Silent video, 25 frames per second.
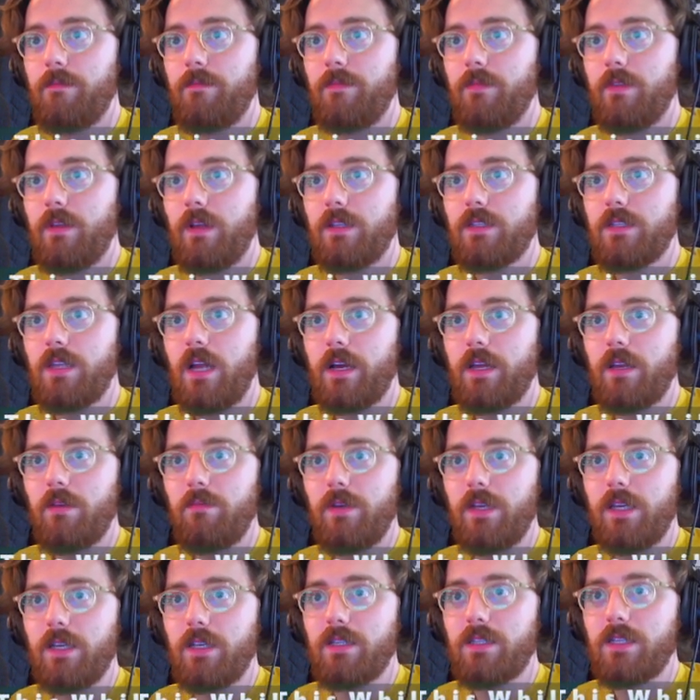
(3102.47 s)
It's not going to
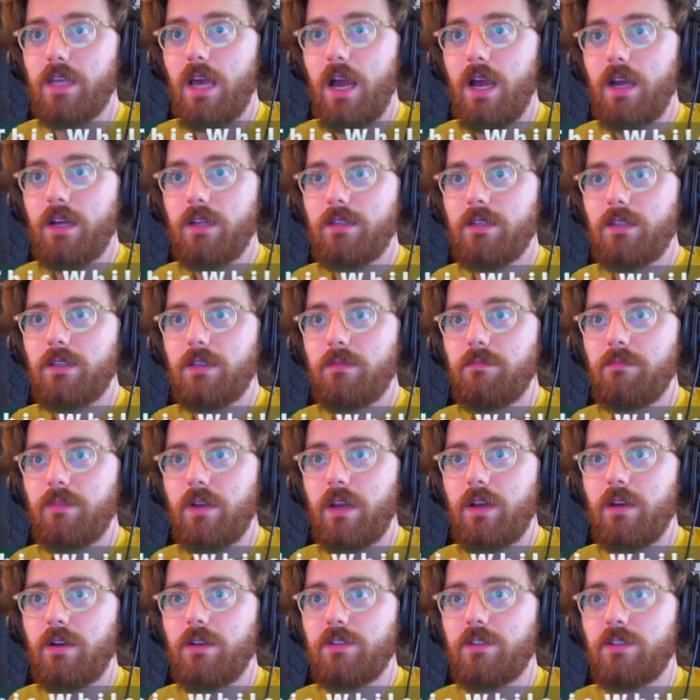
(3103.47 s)
be exact, but
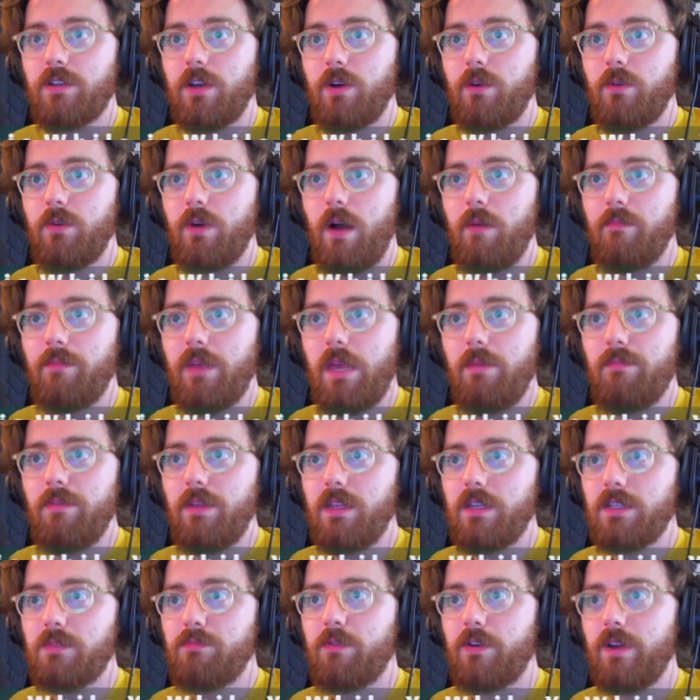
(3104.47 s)
I'm keeping
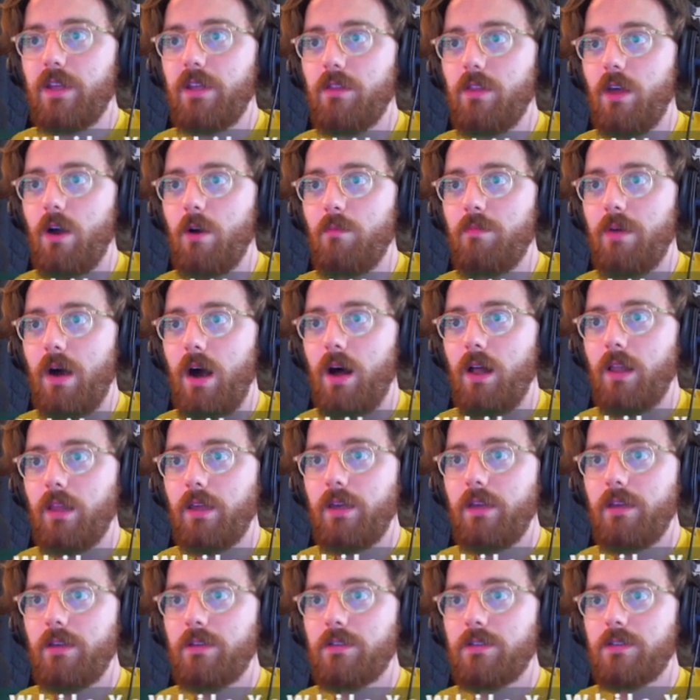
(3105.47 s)
this pretty low
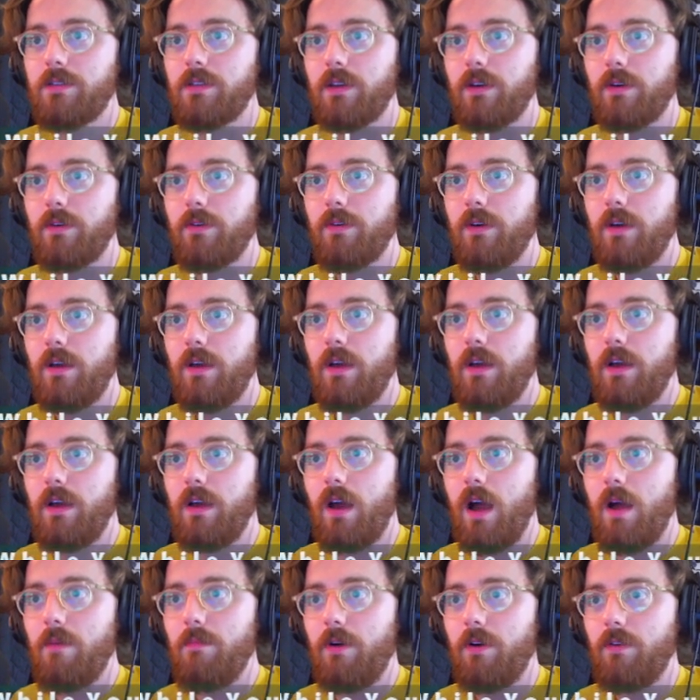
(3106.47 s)
poly, so
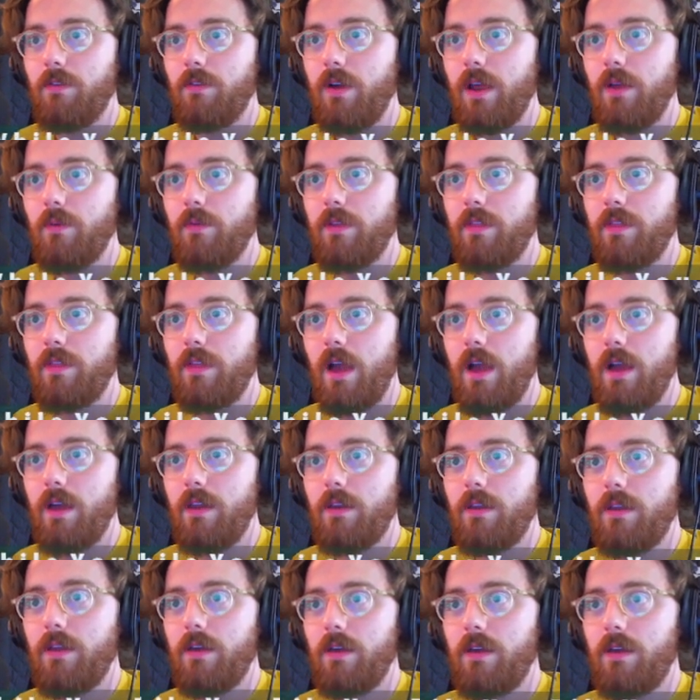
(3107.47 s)
I'm all right with that.
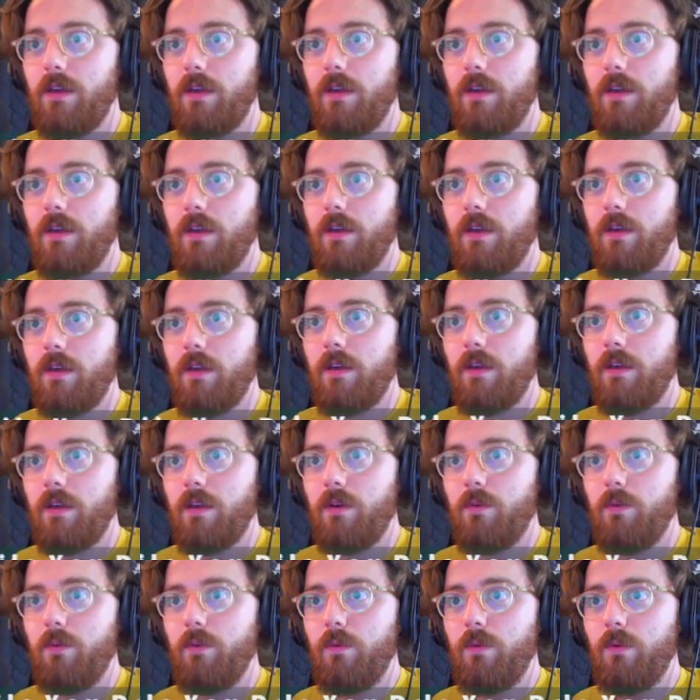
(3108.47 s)

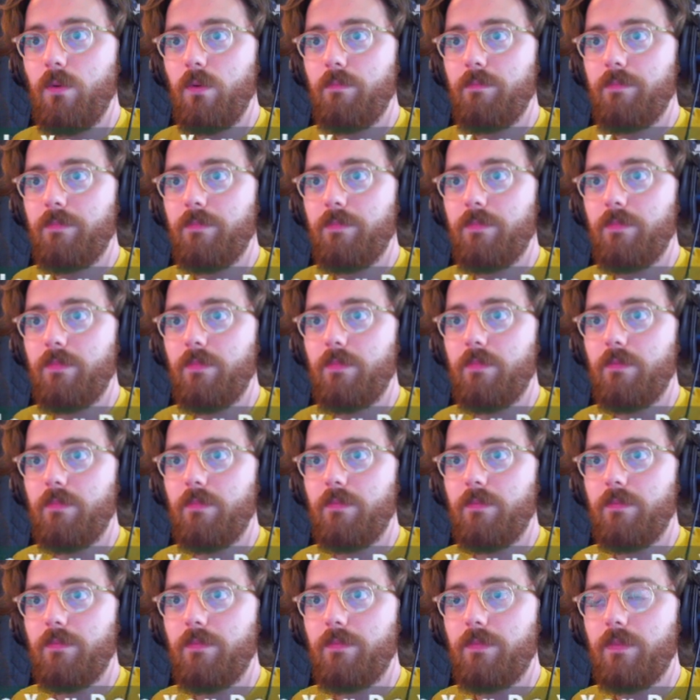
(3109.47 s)
Whoop.
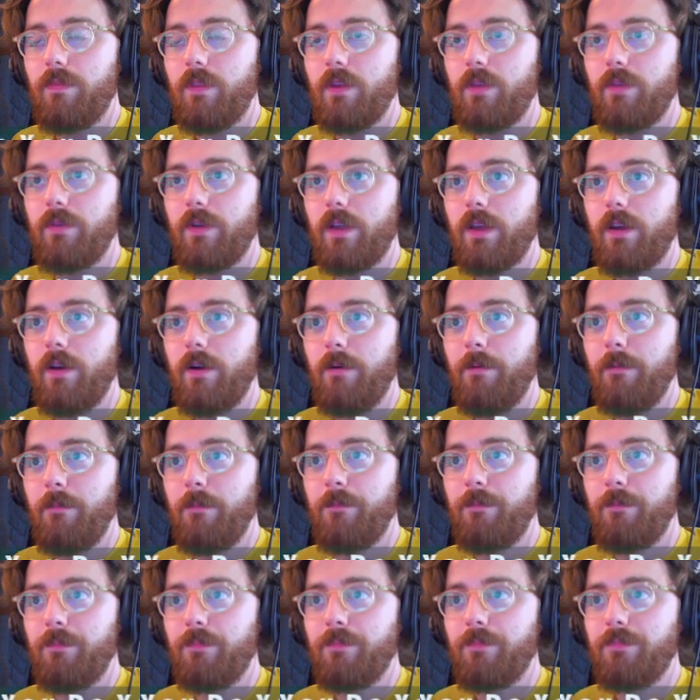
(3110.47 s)
There we go.
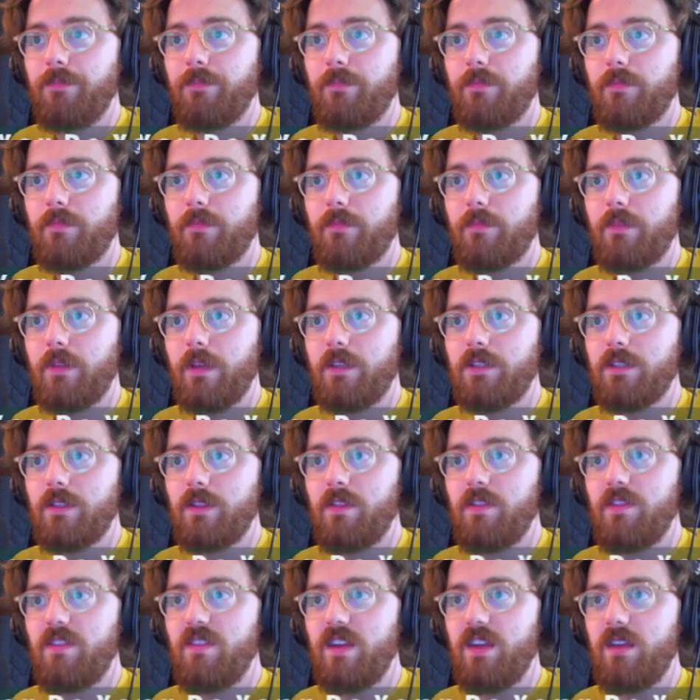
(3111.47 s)
It's a
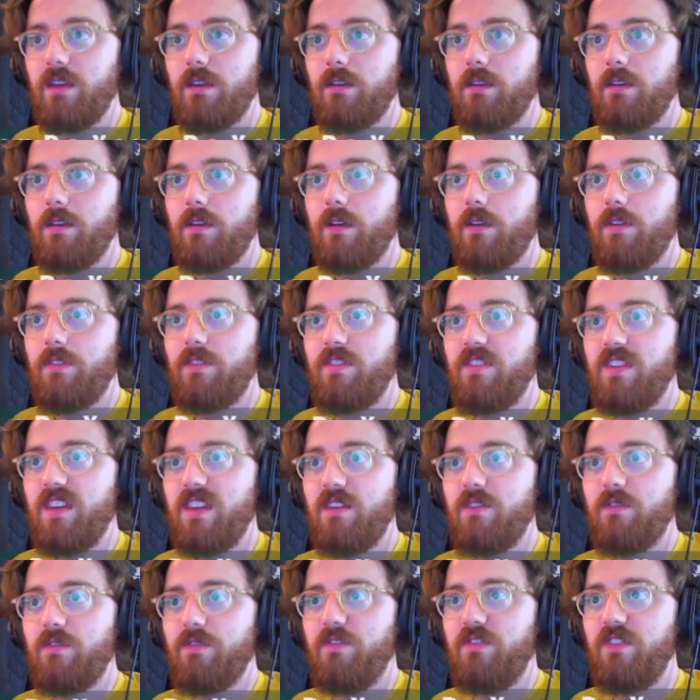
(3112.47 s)
thin
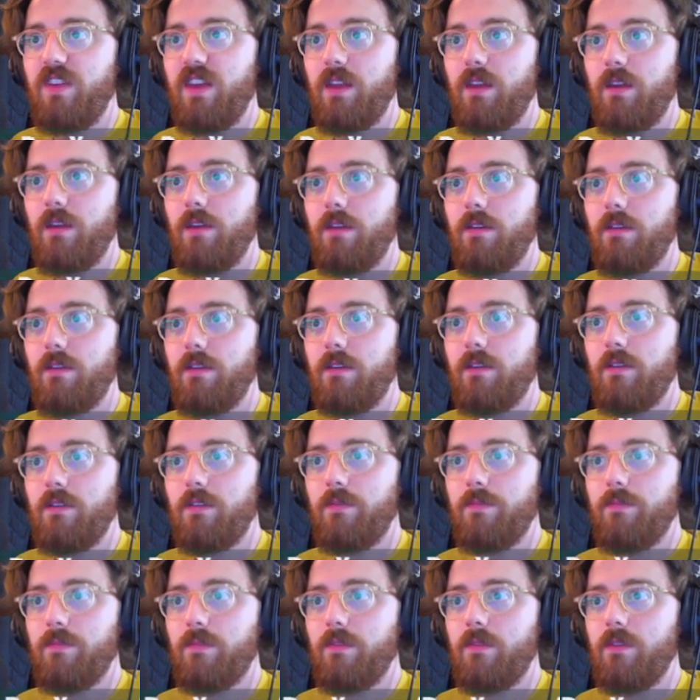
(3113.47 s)
fin.
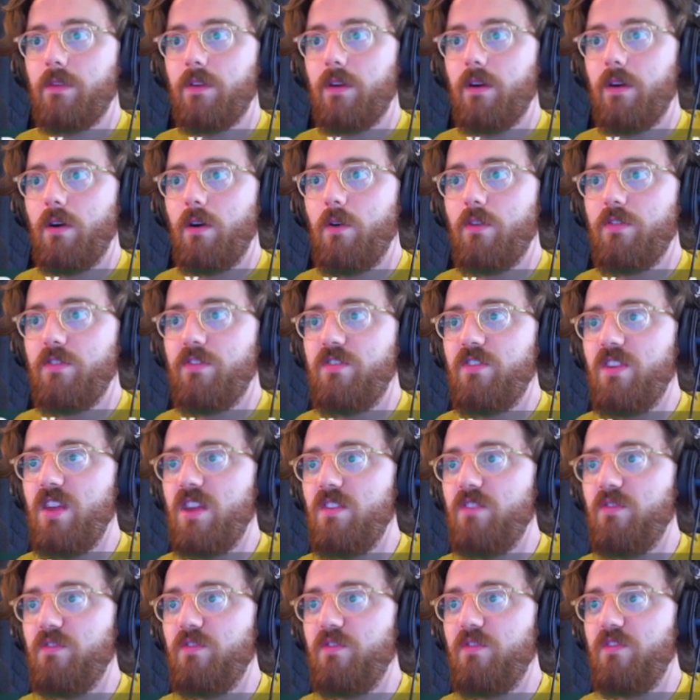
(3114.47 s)
A
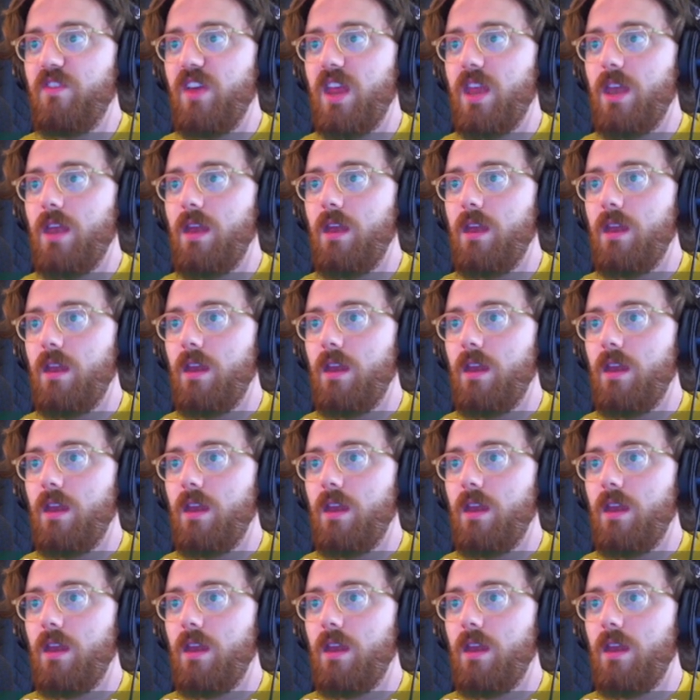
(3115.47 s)
thin fin.